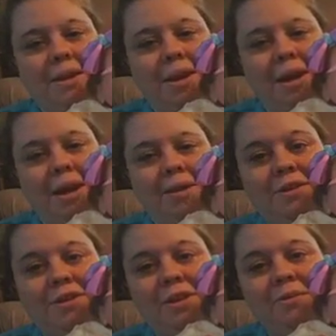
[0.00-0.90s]
yeah,
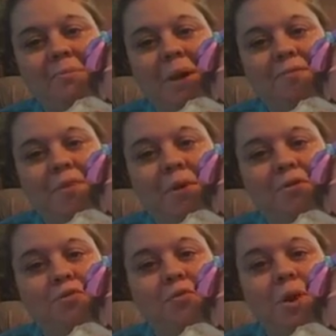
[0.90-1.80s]
she is my
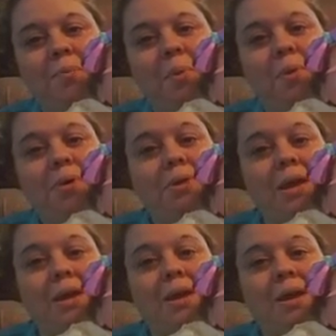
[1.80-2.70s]
first reborn
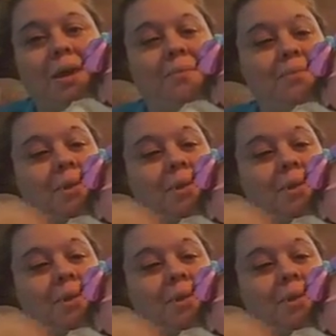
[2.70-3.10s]
that uh,